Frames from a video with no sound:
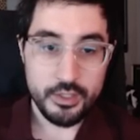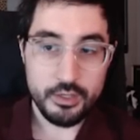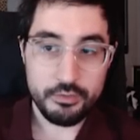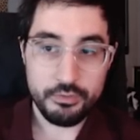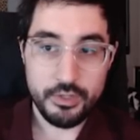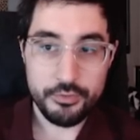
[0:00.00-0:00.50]

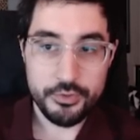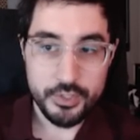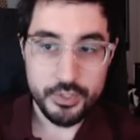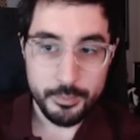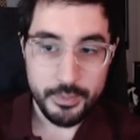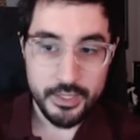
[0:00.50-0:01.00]
of
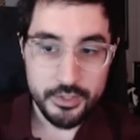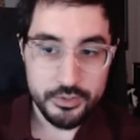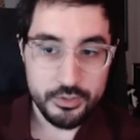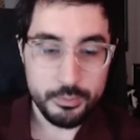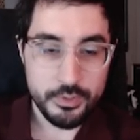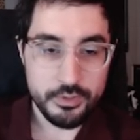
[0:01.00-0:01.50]
leveraging Pain
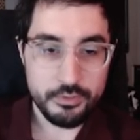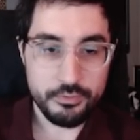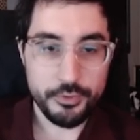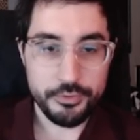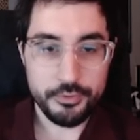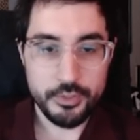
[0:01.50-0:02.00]
Attunement
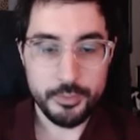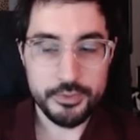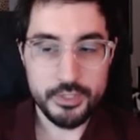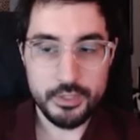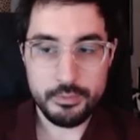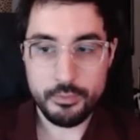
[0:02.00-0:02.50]
for
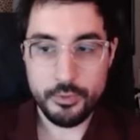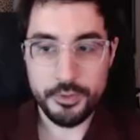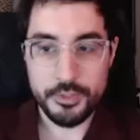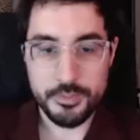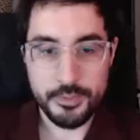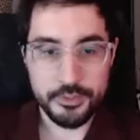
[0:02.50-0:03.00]
30% more
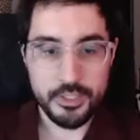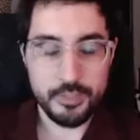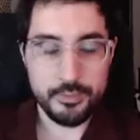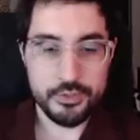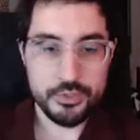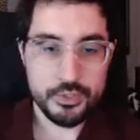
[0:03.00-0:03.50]
spell
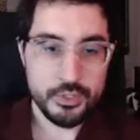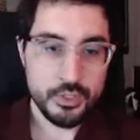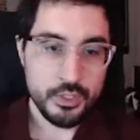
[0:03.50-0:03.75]
damage.